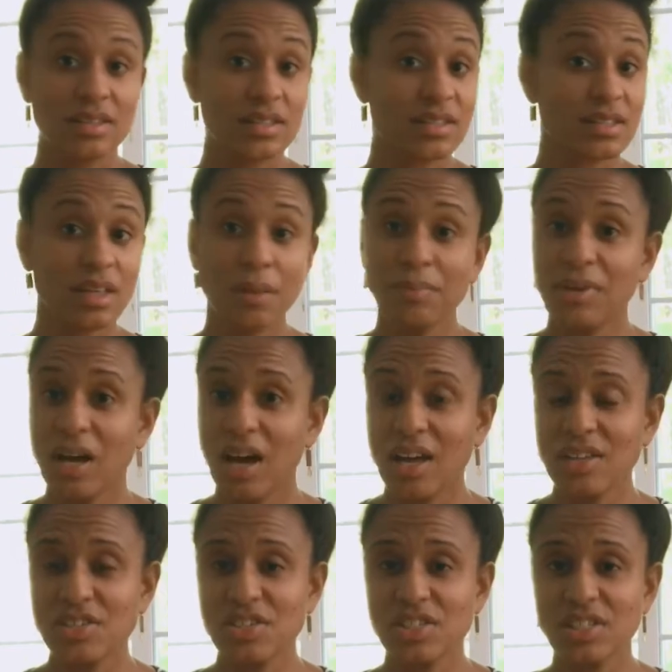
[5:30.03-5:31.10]

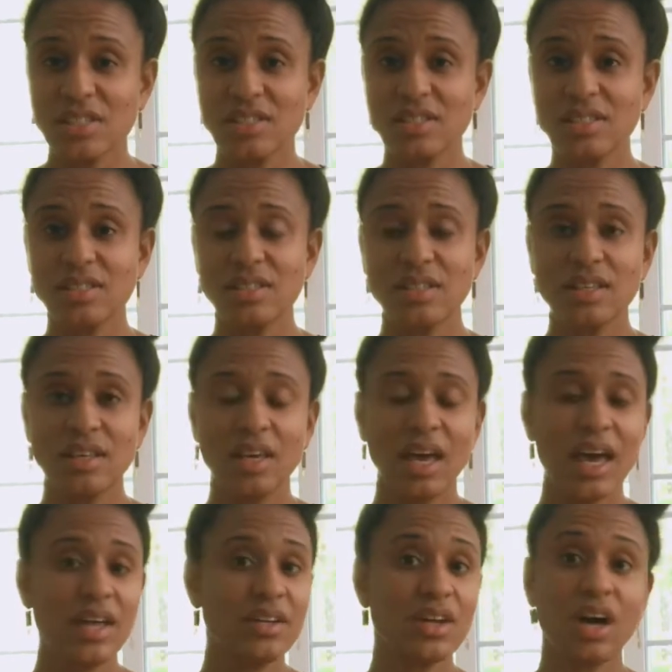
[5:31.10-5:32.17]
subconscious,
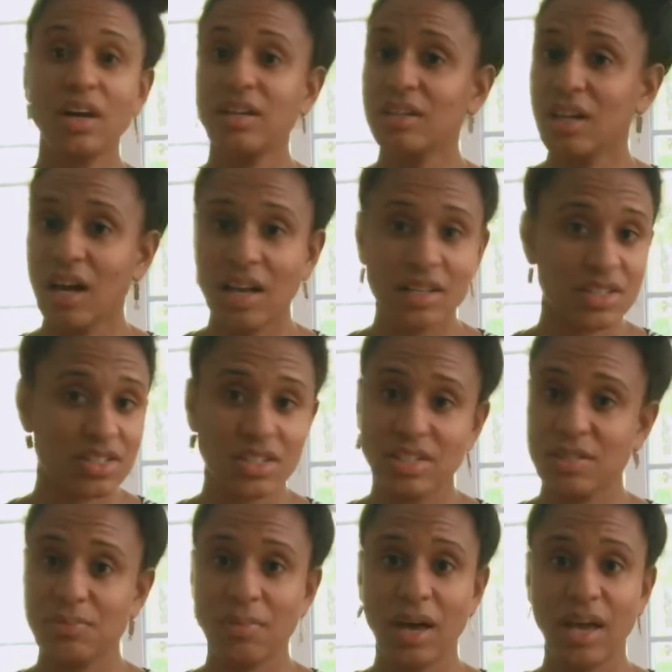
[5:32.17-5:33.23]
and
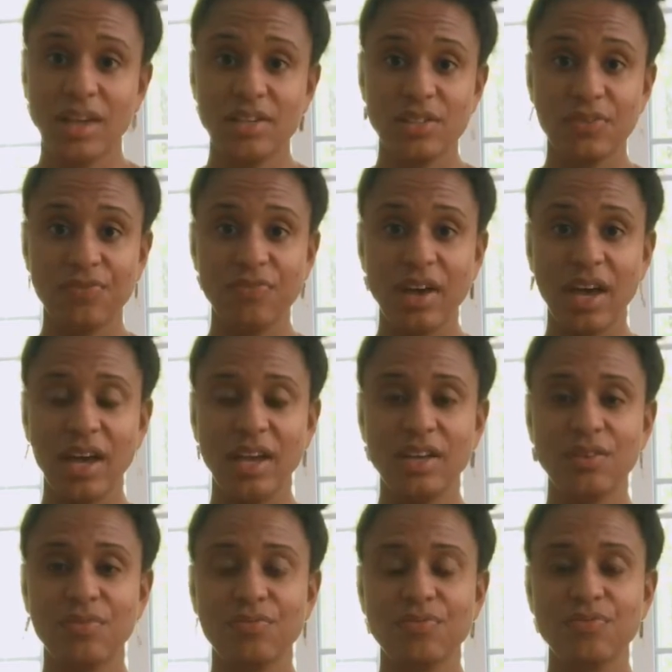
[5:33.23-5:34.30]
unconscious mind to find
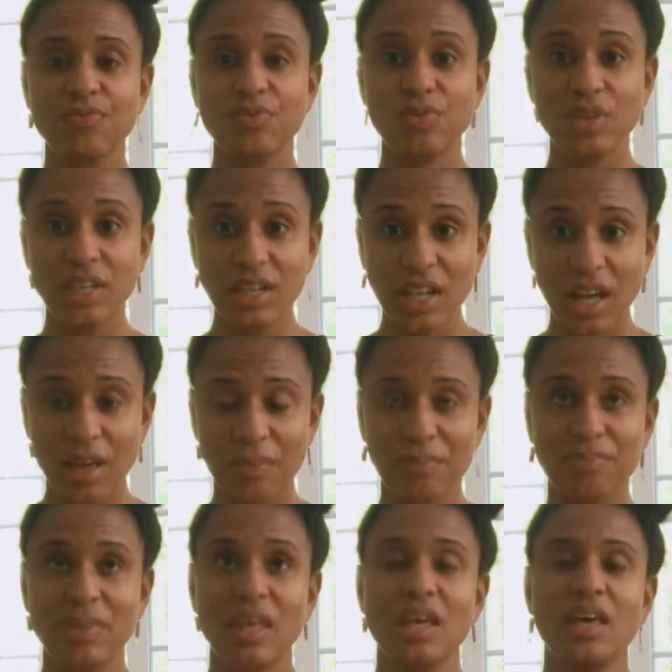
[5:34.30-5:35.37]

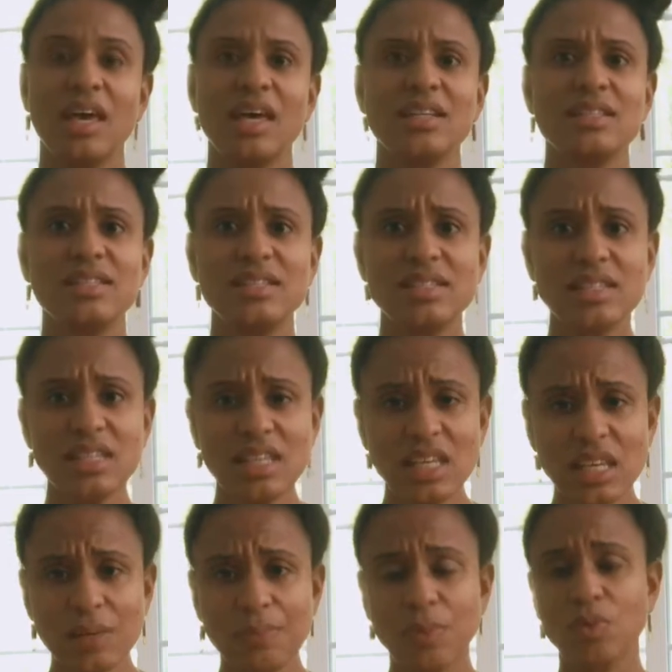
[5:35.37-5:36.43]
freedom and
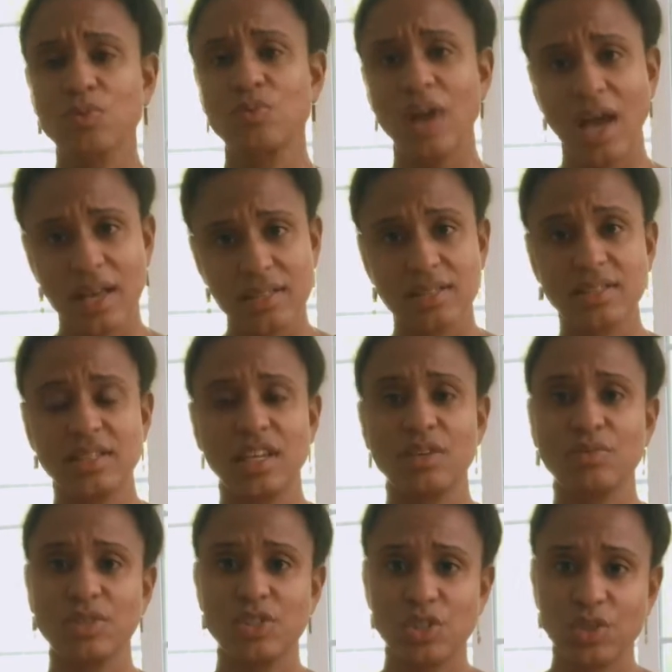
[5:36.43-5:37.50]
deep rest and
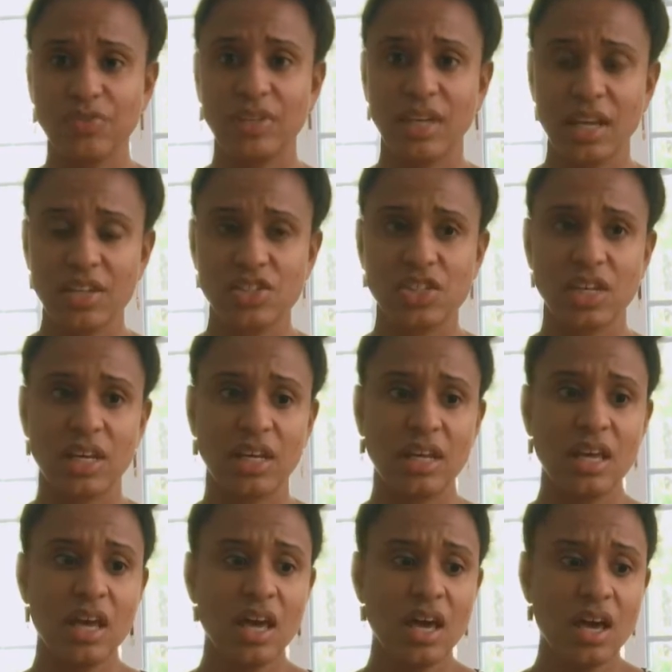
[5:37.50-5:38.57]
rejuvenation.
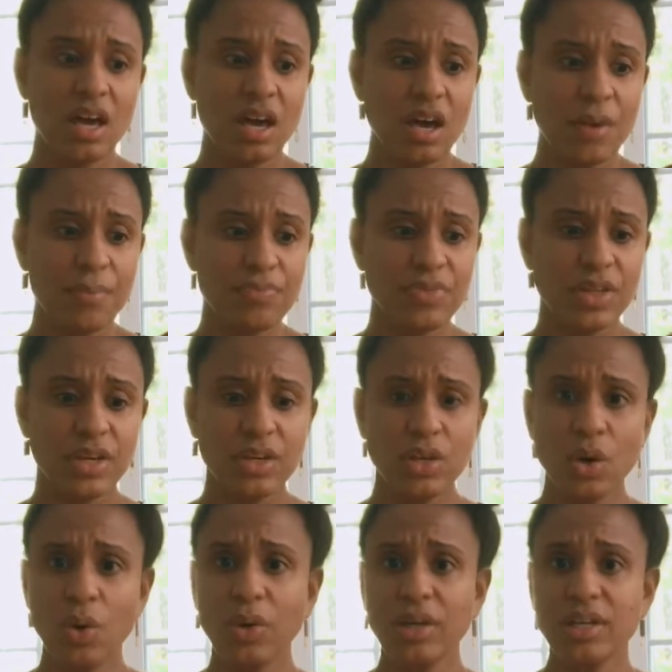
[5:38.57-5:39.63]
The
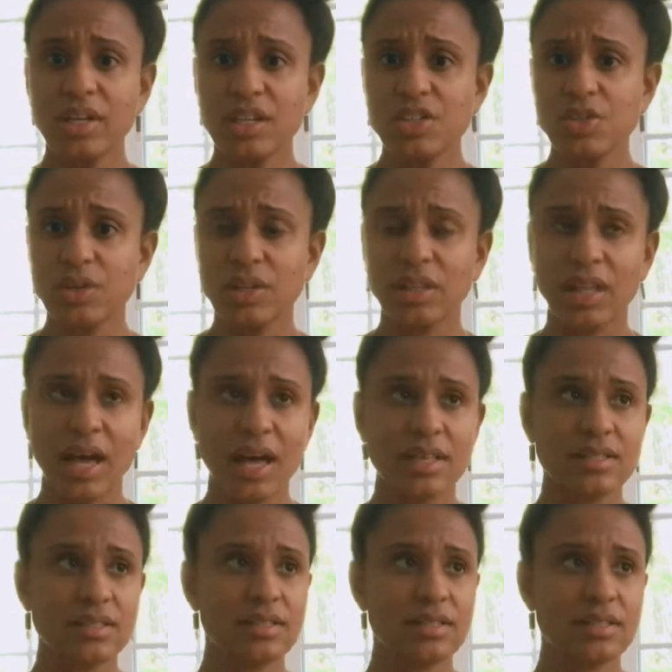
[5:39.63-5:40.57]
Yoga Nidra class